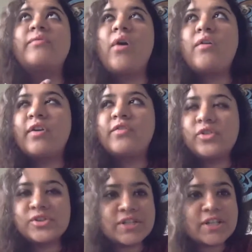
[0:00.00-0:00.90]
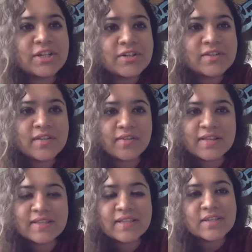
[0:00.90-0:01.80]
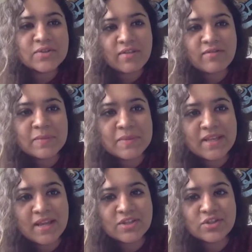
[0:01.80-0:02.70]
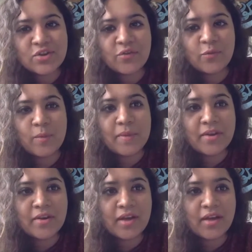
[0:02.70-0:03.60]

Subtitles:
of our volunteers. I think 60 to 70% of women